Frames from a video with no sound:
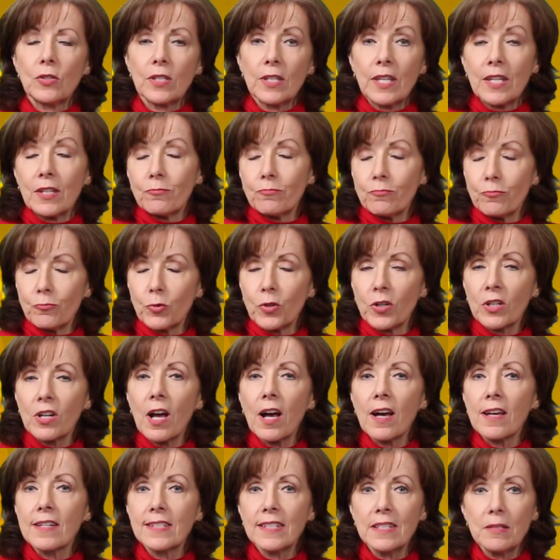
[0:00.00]
It will
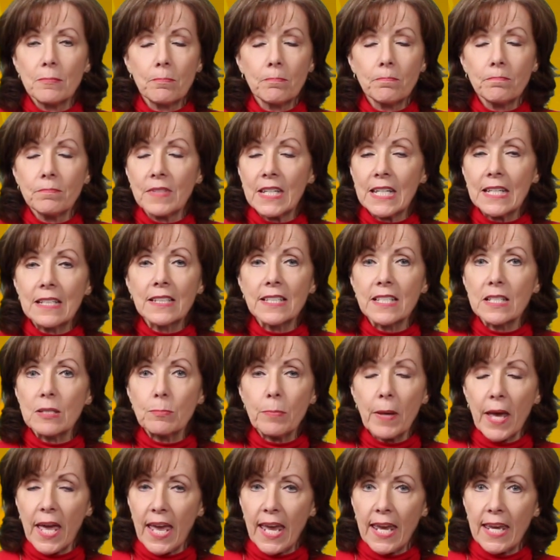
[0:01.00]
cause them needless
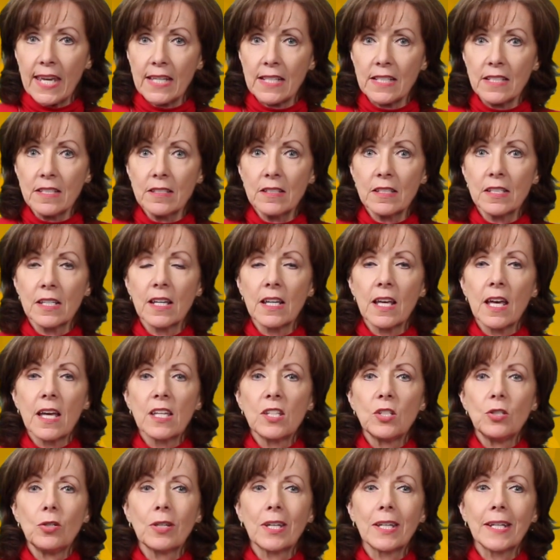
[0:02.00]
pain.
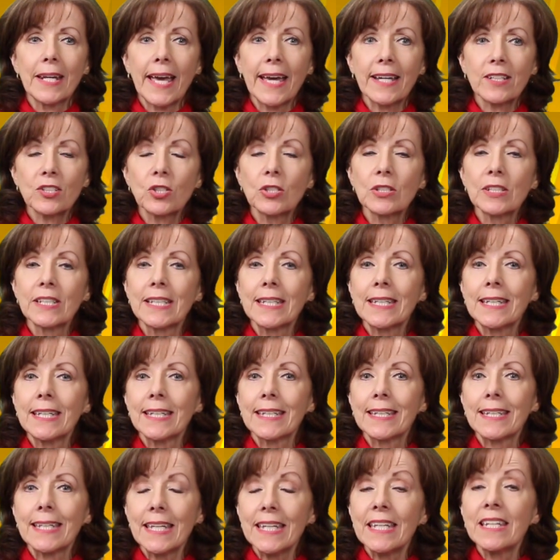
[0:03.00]
You can actually
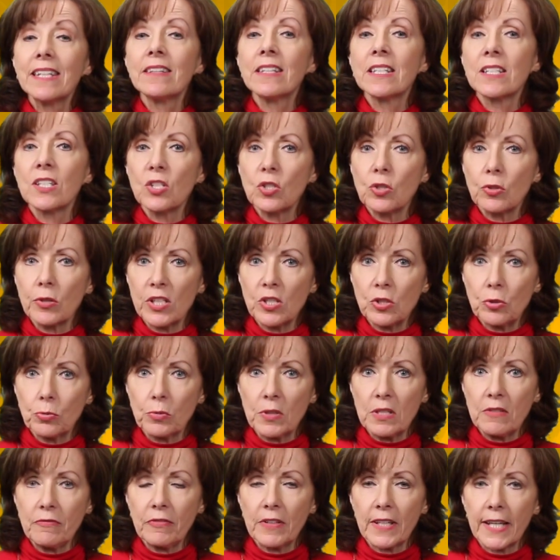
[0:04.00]
kick in the stretch
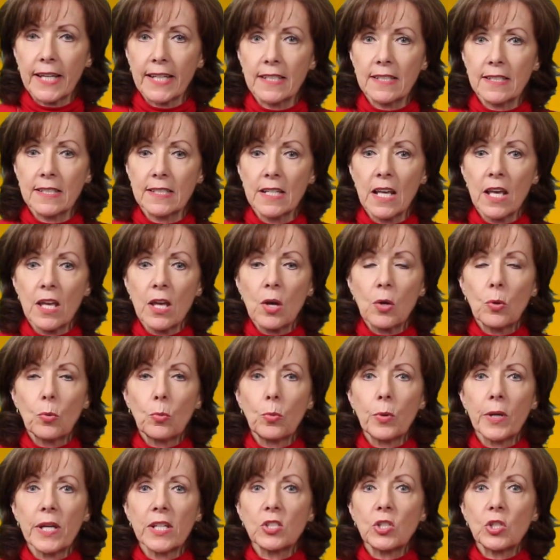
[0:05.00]
reflex,
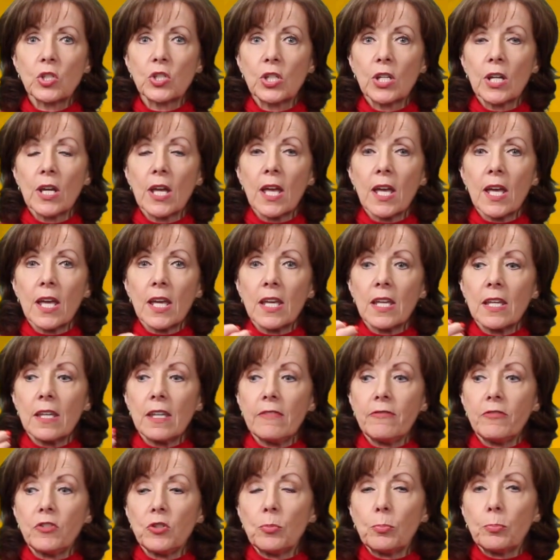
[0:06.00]
which
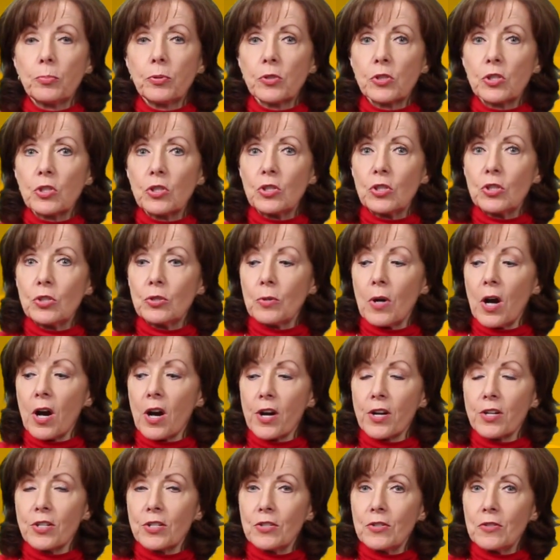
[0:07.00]
if you push too
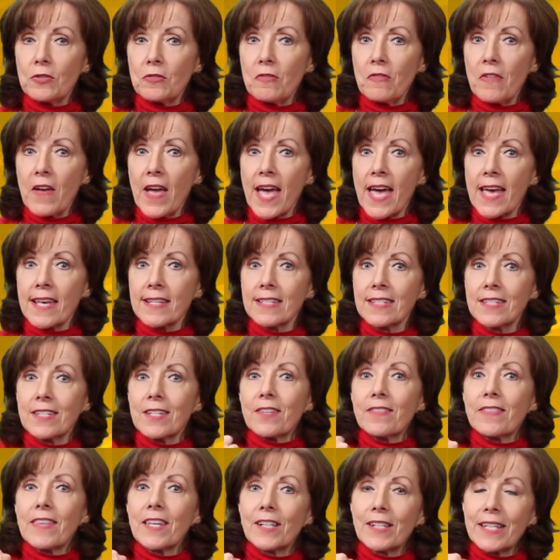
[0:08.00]
hard, too fast,
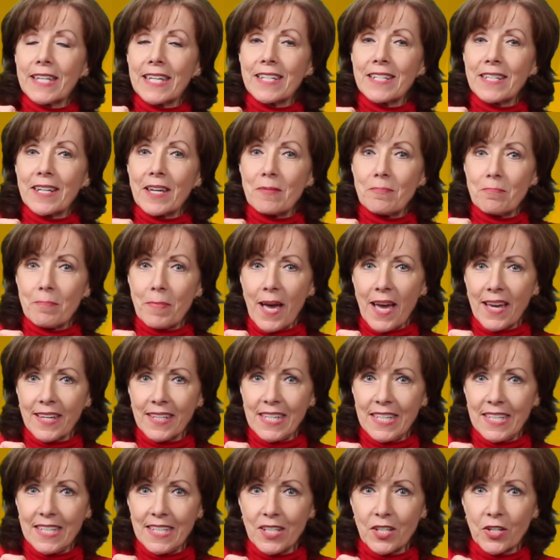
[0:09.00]
they'll end up back
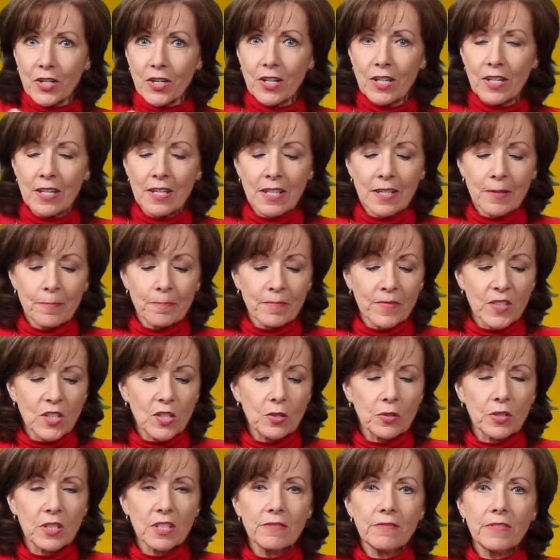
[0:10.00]
here.
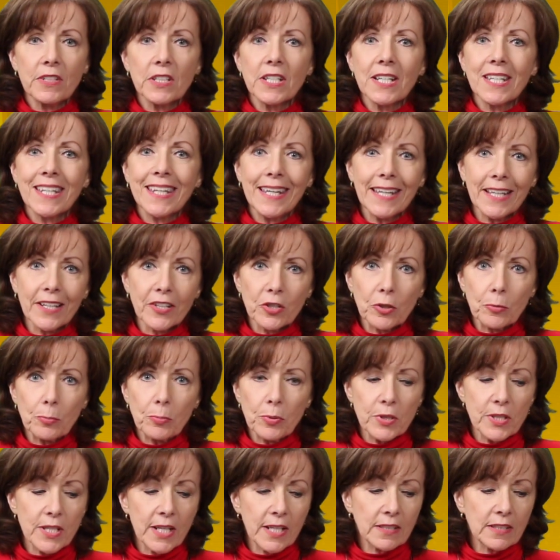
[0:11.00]
So it's very
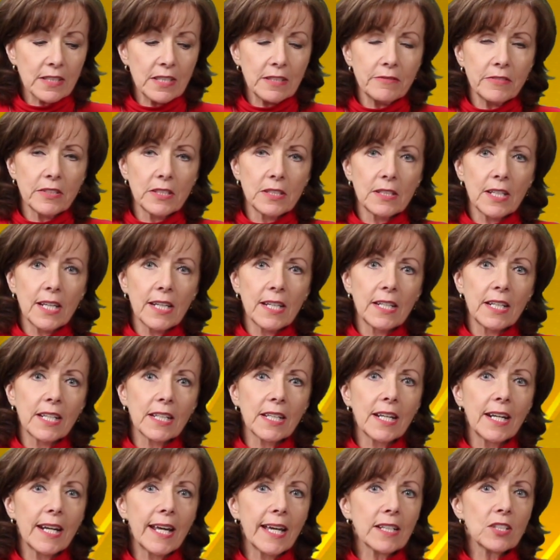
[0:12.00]
counterproductive, and
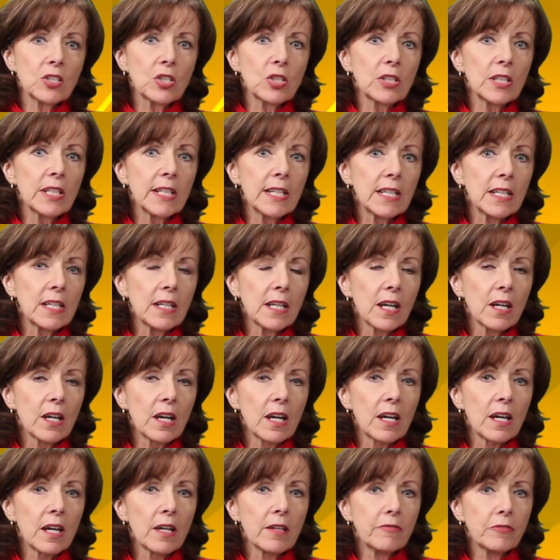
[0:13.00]
it could actually,
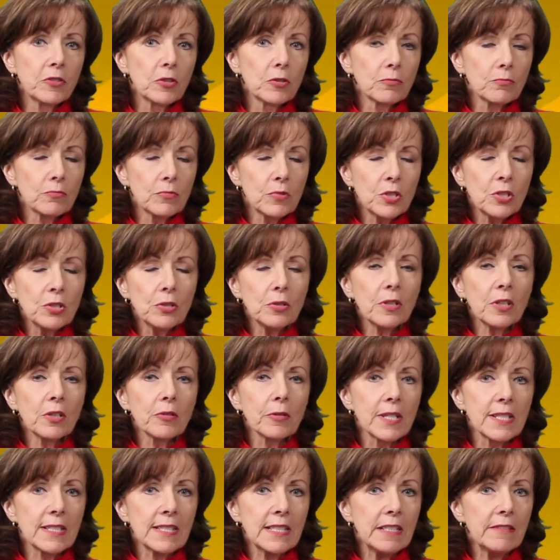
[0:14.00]
if you're too
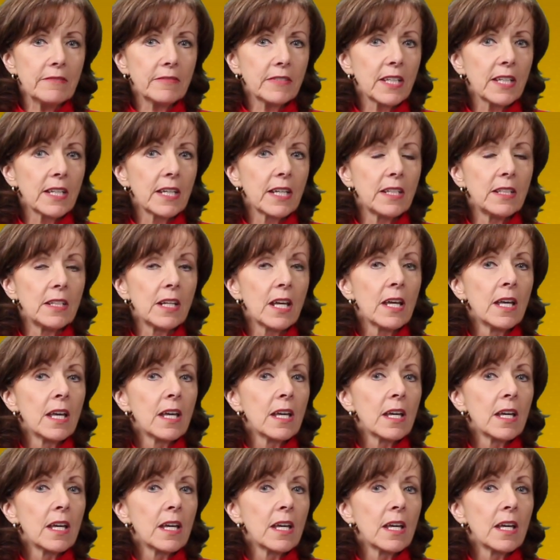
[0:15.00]
aggressive, can